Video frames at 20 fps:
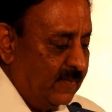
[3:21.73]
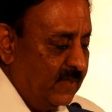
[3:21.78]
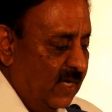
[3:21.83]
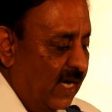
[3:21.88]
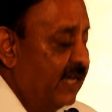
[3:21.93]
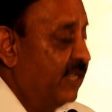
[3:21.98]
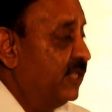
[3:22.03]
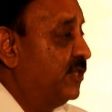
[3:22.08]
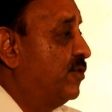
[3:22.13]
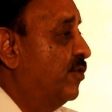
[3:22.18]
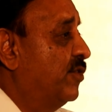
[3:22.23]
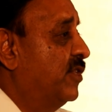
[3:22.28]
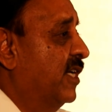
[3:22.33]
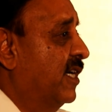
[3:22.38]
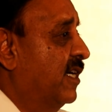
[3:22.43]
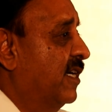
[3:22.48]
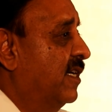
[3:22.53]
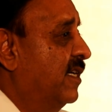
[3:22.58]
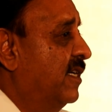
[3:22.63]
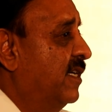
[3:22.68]
understood
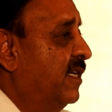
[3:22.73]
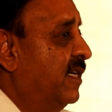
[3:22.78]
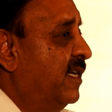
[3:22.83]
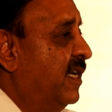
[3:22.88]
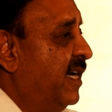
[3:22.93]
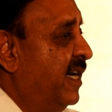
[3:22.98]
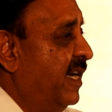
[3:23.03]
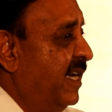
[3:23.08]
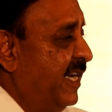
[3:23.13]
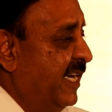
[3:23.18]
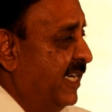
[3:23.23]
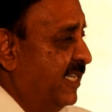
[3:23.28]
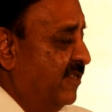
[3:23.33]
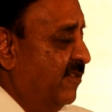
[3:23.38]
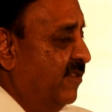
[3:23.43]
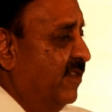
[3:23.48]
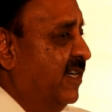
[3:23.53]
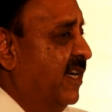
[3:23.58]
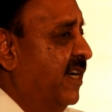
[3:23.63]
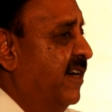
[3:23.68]
the needs
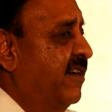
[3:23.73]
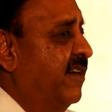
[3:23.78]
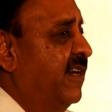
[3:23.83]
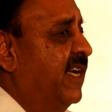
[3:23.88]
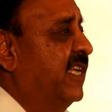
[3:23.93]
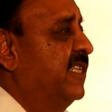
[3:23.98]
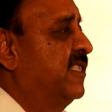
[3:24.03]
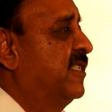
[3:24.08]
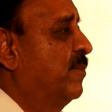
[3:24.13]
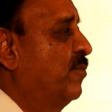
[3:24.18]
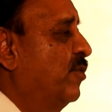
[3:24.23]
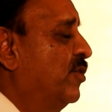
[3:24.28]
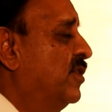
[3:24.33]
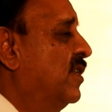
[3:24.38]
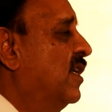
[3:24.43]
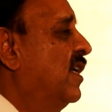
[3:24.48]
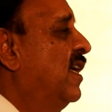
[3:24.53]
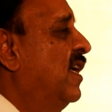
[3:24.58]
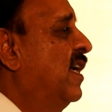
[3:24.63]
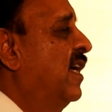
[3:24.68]
of the country. I
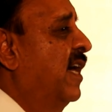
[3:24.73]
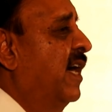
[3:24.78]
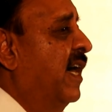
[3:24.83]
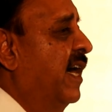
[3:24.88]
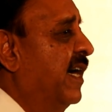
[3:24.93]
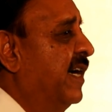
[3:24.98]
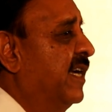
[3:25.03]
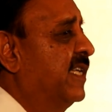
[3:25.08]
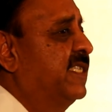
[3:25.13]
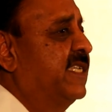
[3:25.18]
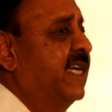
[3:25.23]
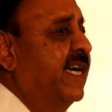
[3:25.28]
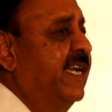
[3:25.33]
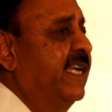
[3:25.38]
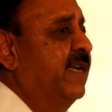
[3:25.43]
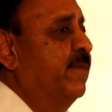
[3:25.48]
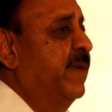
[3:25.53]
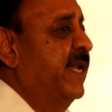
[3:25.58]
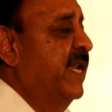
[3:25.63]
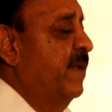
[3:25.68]
suppose
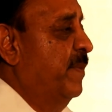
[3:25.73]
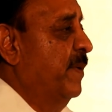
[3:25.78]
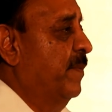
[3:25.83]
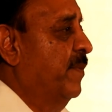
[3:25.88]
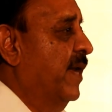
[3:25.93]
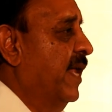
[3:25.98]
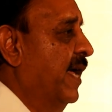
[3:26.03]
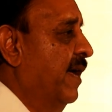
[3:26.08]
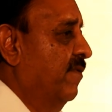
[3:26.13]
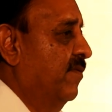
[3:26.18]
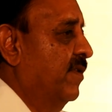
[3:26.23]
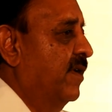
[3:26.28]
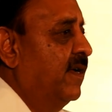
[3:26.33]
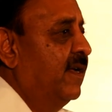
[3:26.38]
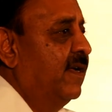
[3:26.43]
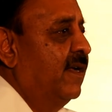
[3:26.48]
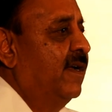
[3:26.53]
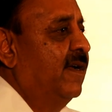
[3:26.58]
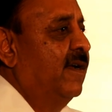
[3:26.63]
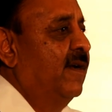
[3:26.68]
understanding many people have,
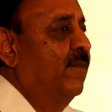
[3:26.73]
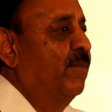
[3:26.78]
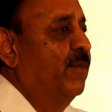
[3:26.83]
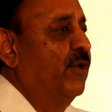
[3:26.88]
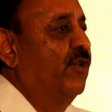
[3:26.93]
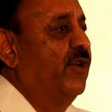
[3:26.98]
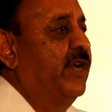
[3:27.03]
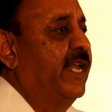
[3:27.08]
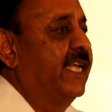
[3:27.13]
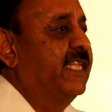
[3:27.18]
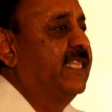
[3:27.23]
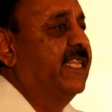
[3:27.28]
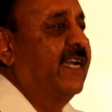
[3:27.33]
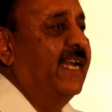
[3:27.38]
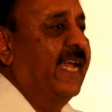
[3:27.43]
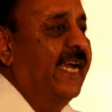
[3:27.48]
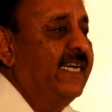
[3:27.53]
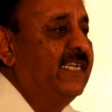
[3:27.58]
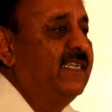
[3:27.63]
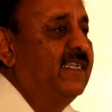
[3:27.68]
but to take the
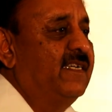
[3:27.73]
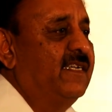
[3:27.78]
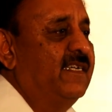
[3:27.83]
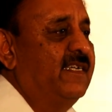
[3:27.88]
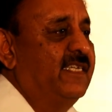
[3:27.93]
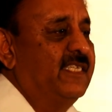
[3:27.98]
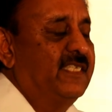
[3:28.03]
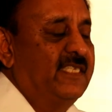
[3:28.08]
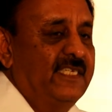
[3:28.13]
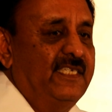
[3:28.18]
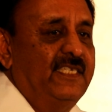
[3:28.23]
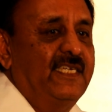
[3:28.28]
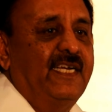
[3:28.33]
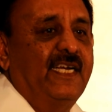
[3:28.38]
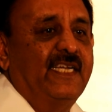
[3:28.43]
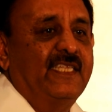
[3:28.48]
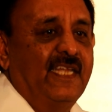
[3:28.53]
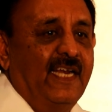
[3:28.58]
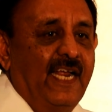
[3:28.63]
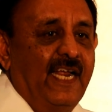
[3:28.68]
right
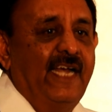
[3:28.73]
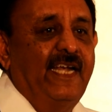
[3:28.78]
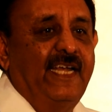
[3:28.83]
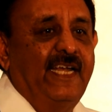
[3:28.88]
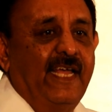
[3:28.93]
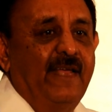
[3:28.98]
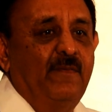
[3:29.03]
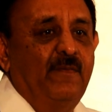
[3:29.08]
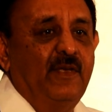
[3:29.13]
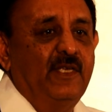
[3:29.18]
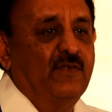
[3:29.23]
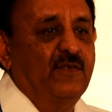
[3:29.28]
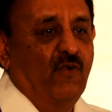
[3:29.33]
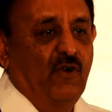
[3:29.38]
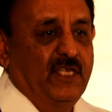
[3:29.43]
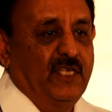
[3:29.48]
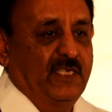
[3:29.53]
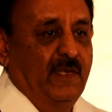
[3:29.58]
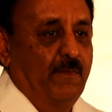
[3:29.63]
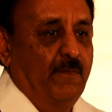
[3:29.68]
decision at the right time is
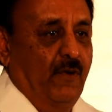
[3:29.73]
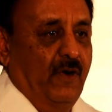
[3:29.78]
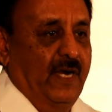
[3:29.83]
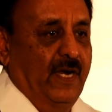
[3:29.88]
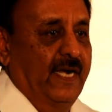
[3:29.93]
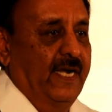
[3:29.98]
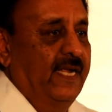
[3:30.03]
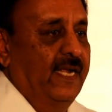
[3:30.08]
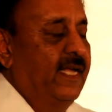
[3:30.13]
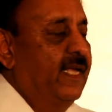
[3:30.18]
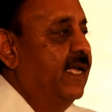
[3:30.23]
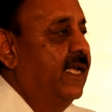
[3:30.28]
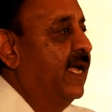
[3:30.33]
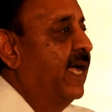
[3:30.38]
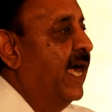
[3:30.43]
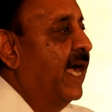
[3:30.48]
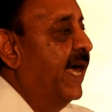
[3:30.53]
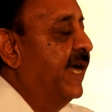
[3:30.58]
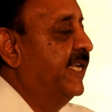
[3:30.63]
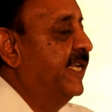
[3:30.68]
what is important.
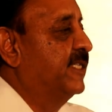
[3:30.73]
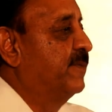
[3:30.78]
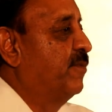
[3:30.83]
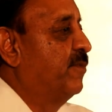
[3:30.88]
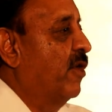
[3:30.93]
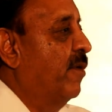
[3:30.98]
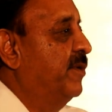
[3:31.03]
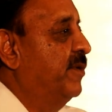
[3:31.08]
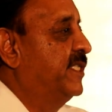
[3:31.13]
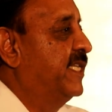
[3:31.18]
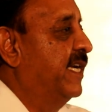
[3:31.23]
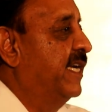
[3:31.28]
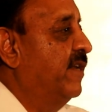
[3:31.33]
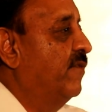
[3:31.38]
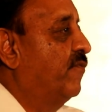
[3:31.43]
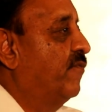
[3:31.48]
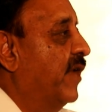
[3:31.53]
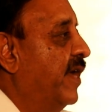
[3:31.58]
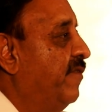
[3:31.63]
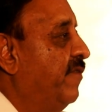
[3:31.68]
And he's promised that
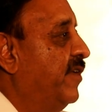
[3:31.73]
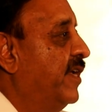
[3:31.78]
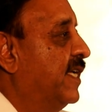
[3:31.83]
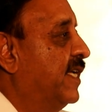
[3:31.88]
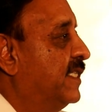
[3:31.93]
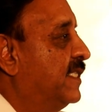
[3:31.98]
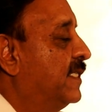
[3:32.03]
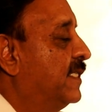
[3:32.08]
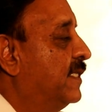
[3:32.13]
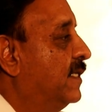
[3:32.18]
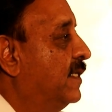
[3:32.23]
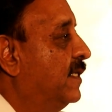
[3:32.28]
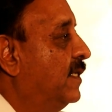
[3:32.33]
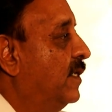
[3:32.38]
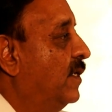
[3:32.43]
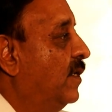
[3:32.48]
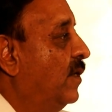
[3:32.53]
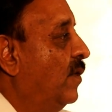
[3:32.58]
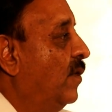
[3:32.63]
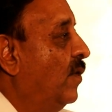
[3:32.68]
in 5 years,
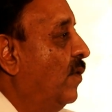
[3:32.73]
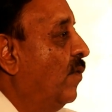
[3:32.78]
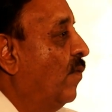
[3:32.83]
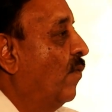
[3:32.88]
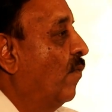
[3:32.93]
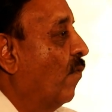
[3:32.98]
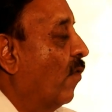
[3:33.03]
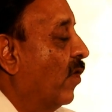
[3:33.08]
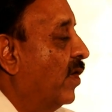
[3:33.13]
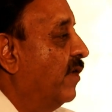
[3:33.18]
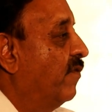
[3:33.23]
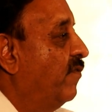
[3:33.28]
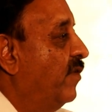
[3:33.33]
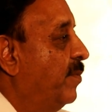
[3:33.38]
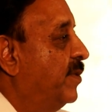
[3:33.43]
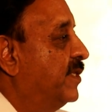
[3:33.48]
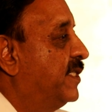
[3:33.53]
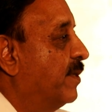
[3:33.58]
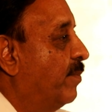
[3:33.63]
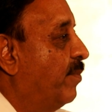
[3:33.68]
water will
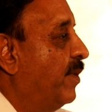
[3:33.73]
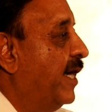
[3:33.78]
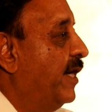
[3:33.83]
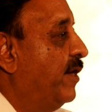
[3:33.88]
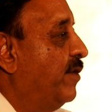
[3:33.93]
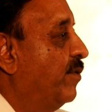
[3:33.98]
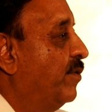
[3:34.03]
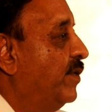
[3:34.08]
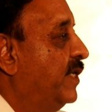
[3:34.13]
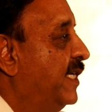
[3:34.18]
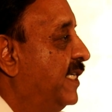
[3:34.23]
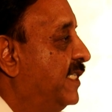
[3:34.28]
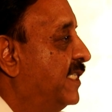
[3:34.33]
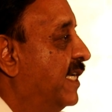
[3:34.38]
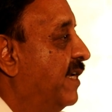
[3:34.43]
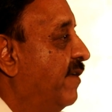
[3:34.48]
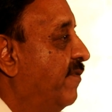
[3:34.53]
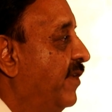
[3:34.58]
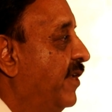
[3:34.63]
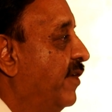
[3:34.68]
be supplied to each
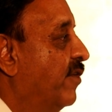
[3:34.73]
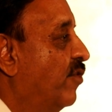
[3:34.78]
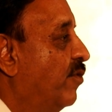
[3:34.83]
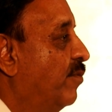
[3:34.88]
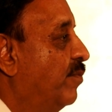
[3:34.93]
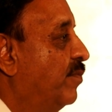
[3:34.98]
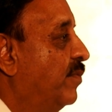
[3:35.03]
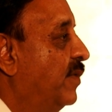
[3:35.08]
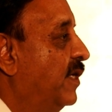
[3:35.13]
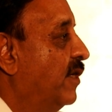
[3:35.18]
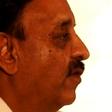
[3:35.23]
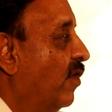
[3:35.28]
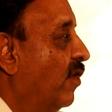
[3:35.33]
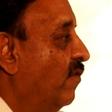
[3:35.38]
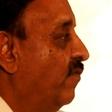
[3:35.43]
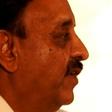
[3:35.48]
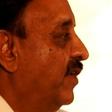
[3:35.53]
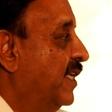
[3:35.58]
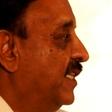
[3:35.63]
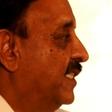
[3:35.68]
and every home in all
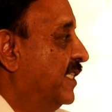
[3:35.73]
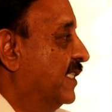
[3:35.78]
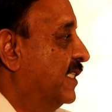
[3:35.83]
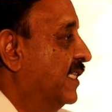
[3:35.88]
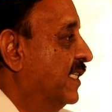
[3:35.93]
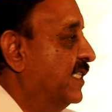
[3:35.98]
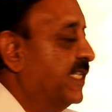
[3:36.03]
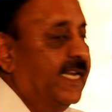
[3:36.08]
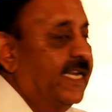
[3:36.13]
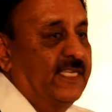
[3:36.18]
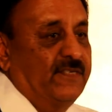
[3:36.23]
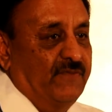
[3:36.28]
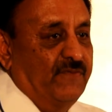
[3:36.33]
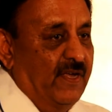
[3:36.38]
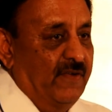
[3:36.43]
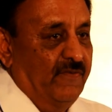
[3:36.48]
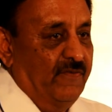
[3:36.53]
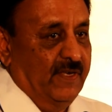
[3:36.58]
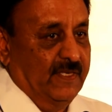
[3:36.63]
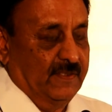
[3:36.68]
villages in the next
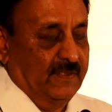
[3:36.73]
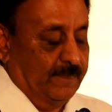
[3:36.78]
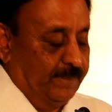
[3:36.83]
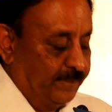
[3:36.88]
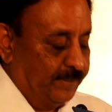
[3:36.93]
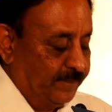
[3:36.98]
5 years.